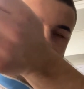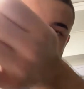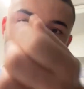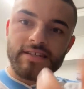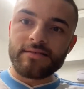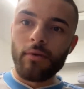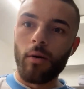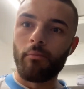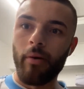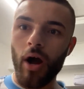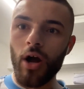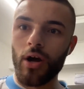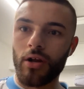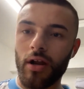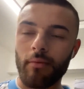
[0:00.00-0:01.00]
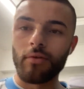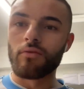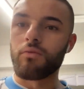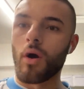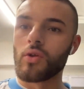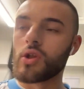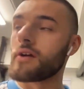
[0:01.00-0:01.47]
They smell burnt. I'm gonna
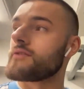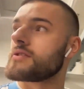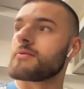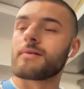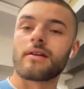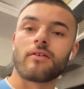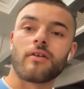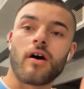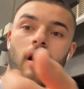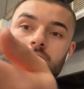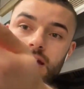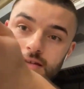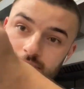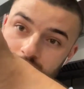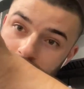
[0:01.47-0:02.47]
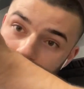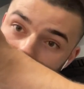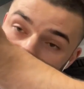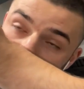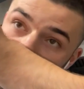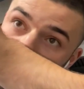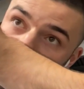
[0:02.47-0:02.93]
roll over in the middle of the night,
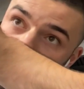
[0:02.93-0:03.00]
sleeping,